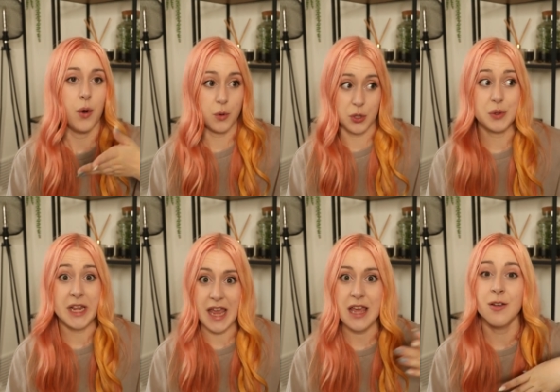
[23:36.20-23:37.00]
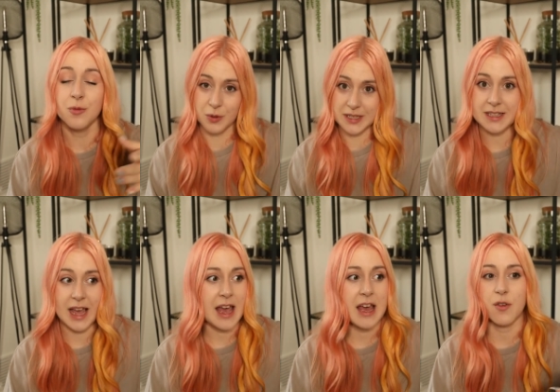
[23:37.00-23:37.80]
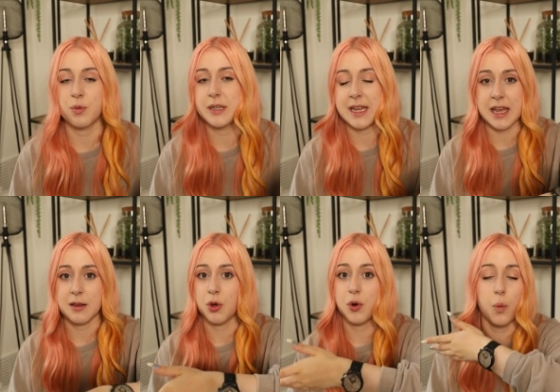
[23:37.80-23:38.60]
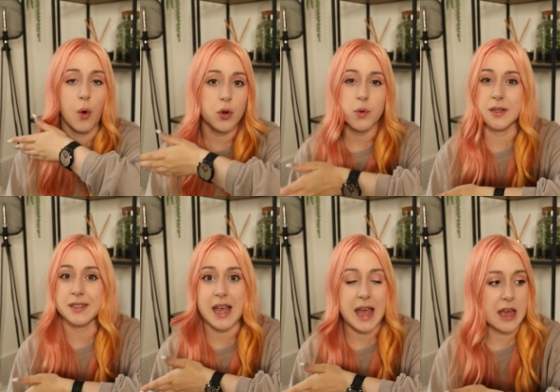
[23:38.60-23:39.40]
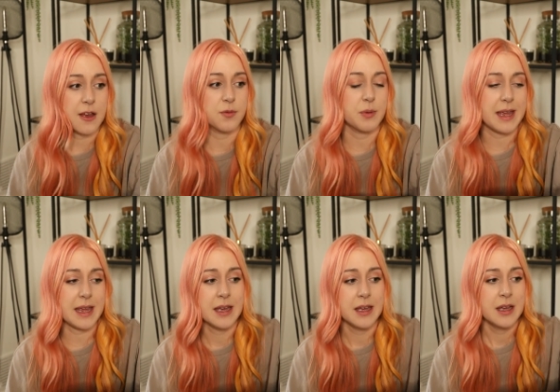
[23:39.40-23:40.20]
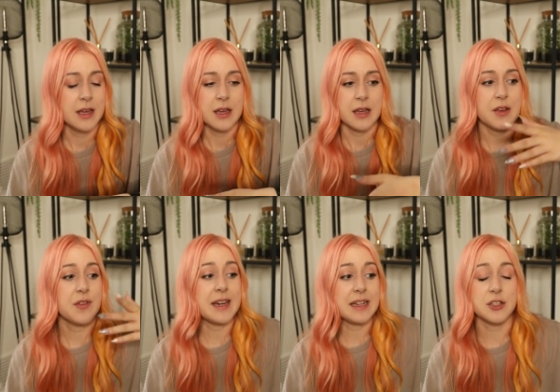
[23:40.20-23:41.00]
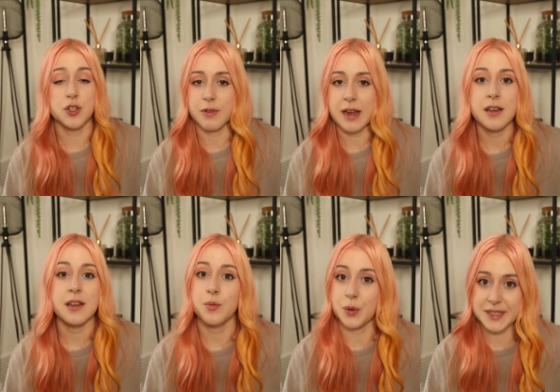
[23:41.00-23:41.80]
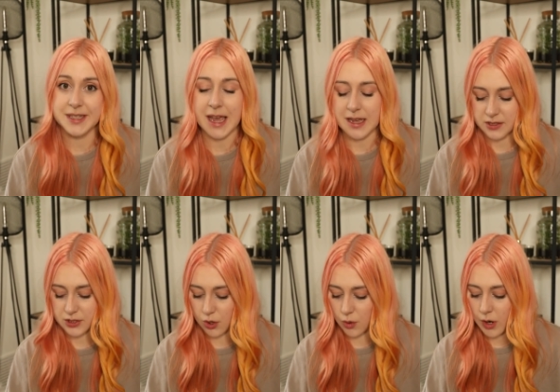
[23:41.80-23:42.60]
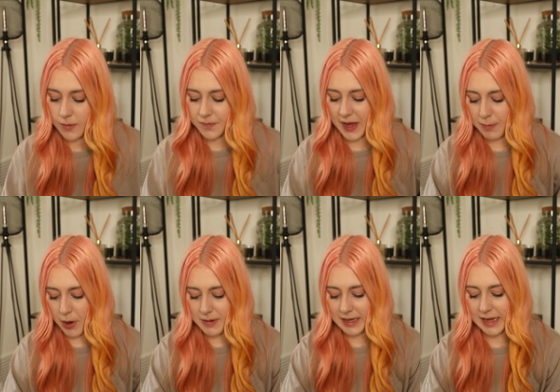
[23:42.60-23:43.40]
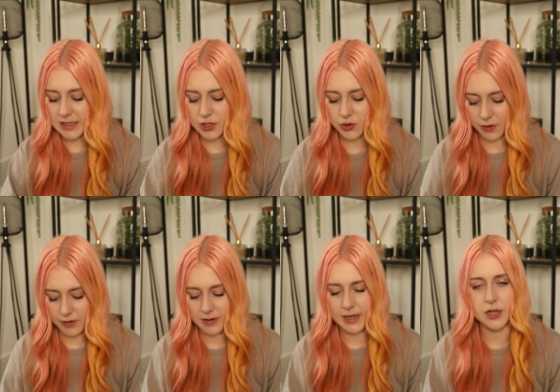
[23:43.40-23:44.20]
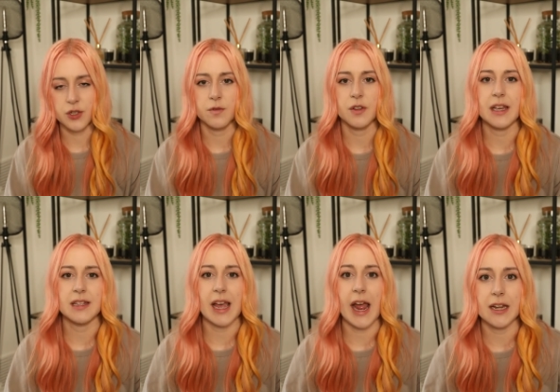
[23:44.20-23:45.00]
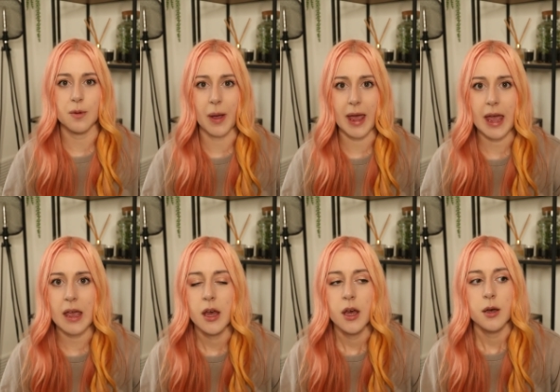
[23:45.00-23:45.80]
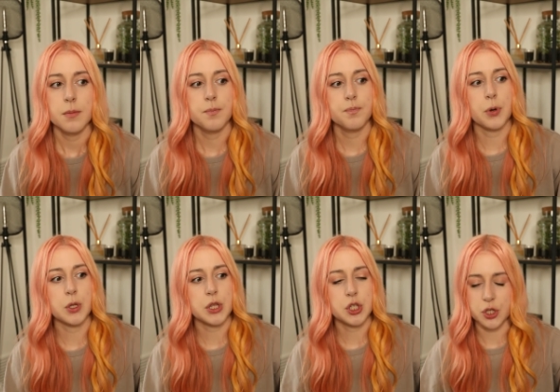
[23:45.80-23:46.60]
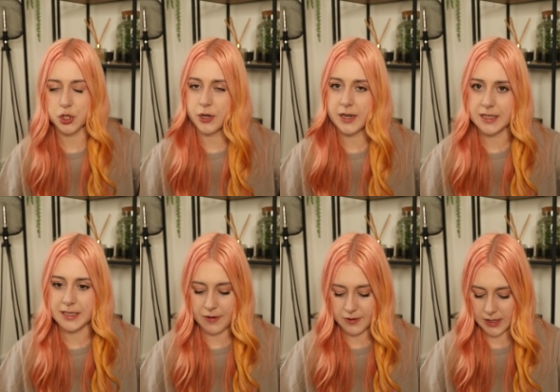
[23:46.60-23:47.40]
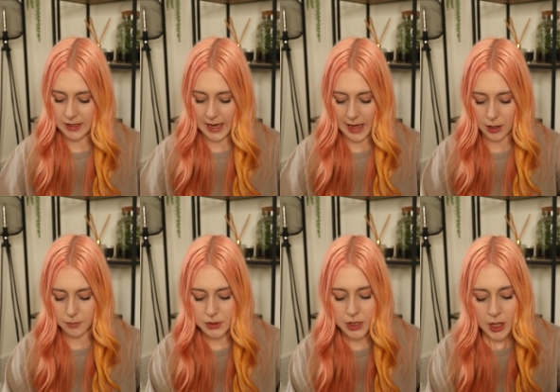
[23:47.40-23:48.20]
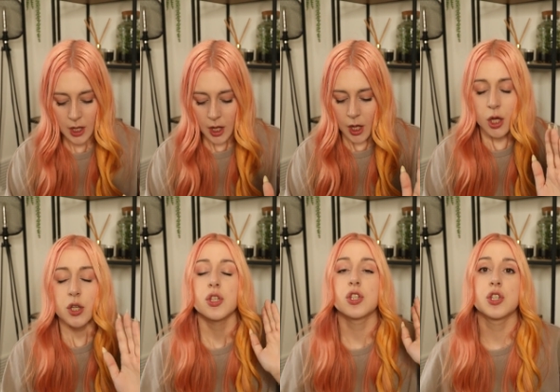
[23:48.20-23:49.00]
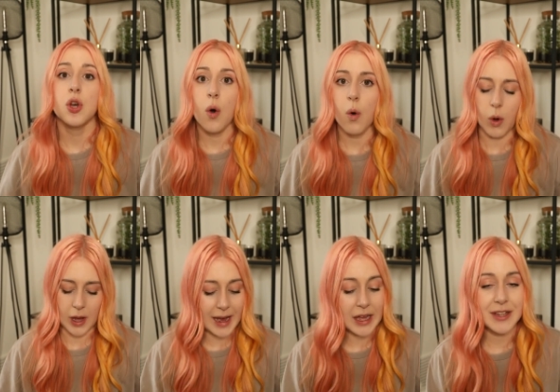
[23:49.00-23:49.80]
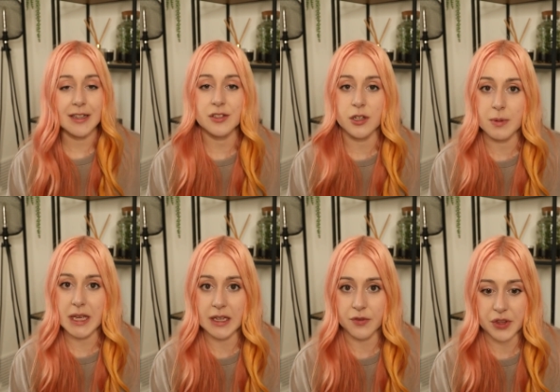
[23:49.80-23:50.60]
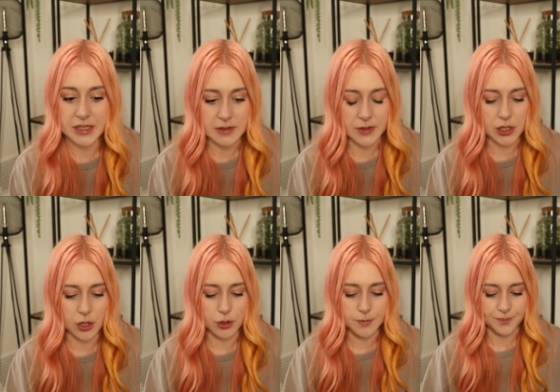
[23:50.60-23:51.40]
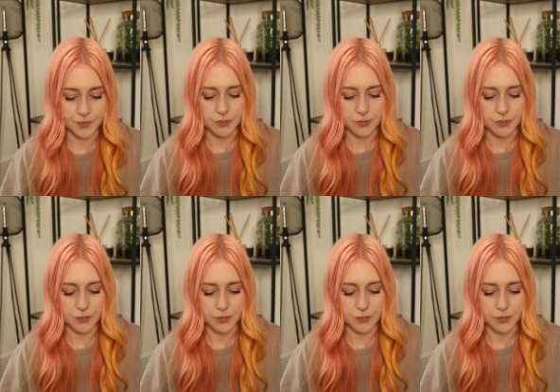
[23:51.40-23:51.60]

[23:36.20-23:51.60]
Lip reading: O-U-T, we say it. If we take him on a walk, we'll say it. If he needs a drink, we'll say it. So that probably laid a strong foundation for these anyway. But the touch training definitely helped. So I think that's going to be it for this video.